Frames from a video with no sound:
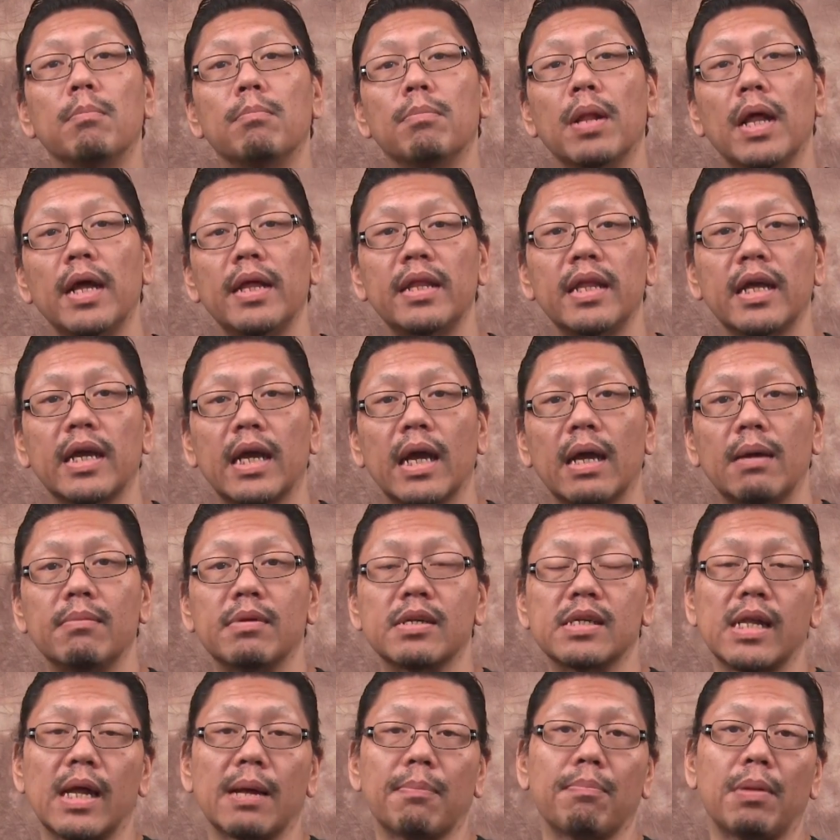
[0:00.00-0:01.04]
Playing the game
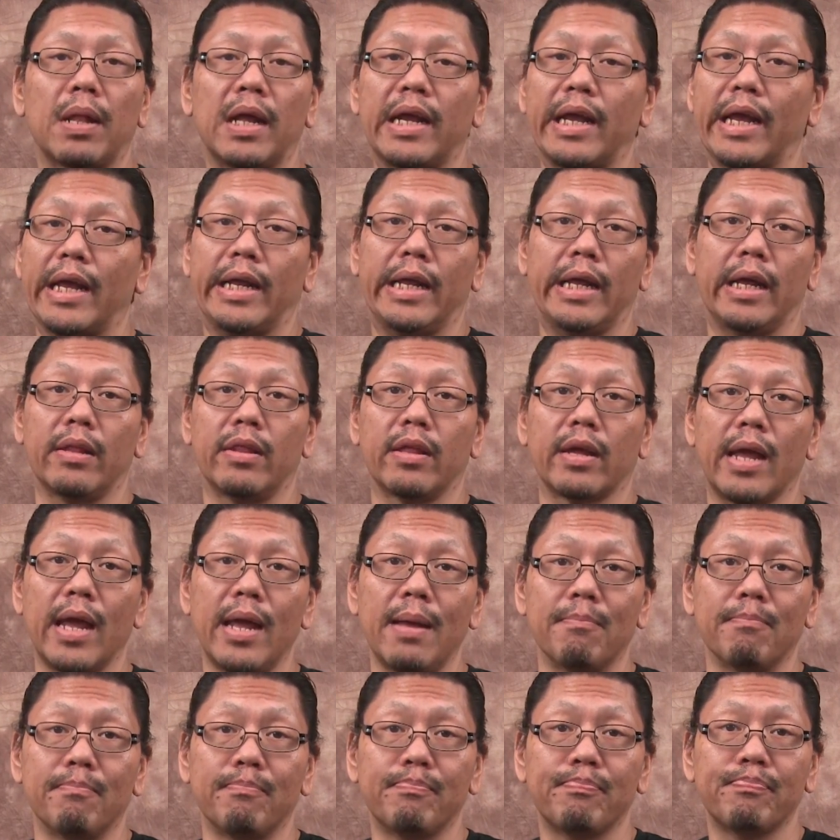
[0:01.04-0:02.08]
is like playing any other
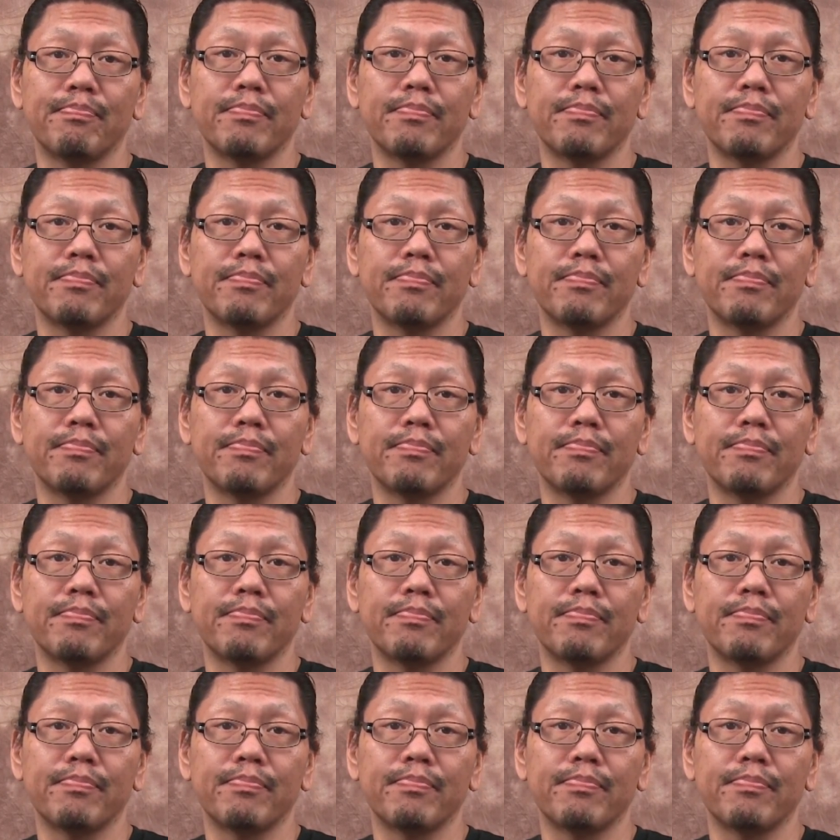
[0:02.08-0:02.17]
game.